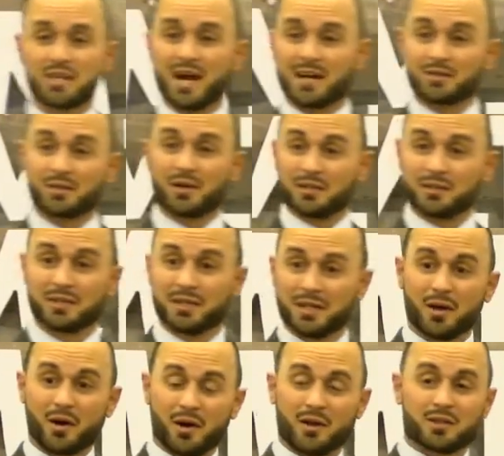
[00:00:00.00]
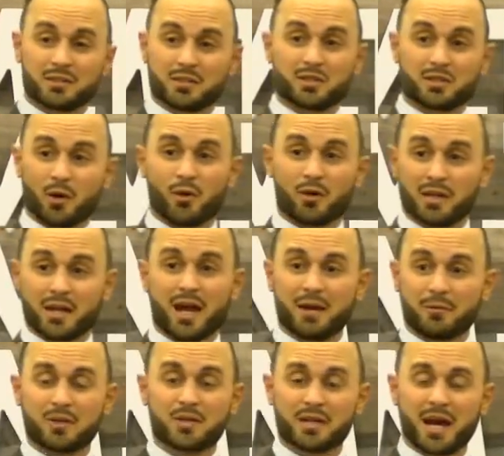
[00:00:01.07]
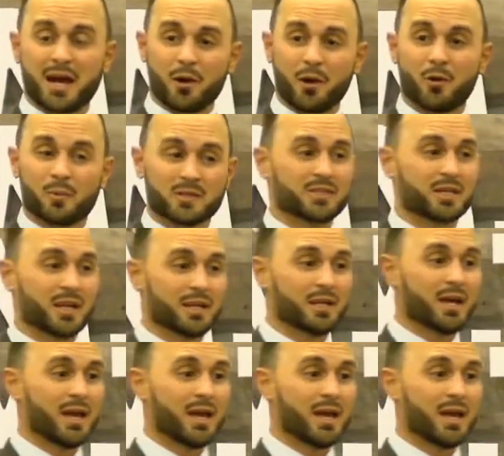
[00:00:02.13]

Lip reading: knocked on your door tonight when you got home and said,